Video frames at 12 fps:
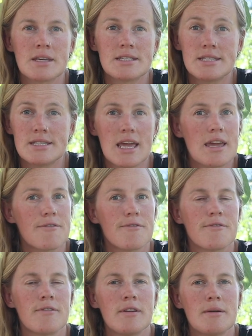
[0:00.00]

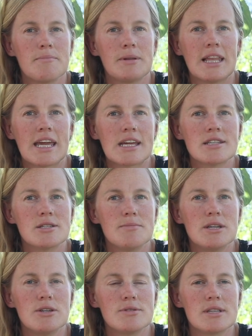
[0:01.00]
safe plant to
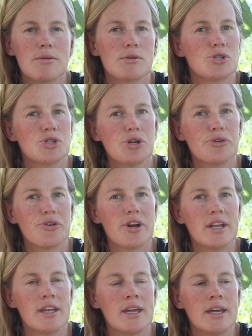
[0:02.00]
be using with
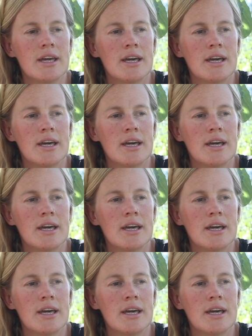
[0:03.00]
children.